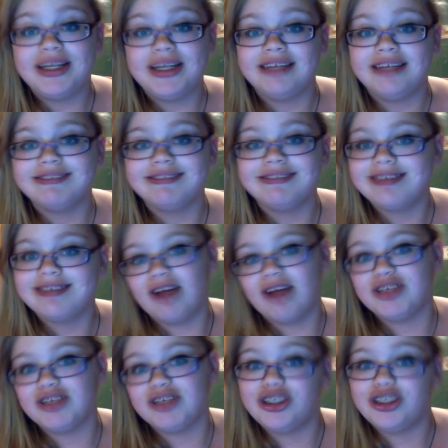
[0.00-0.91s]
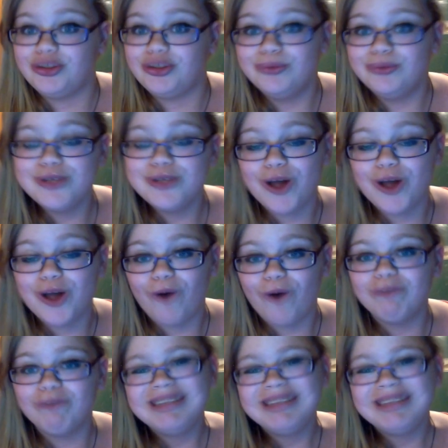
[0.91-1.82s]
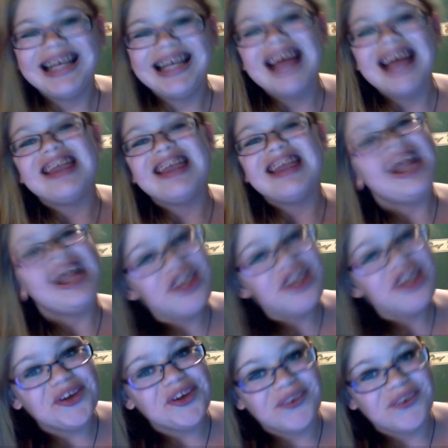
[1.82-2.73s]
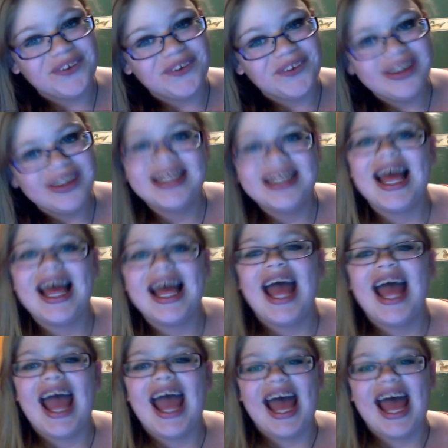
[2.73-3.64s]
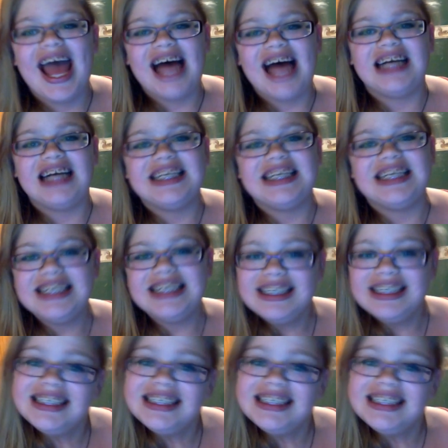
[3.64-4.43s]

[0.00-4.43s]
stuff to do. So thank you, and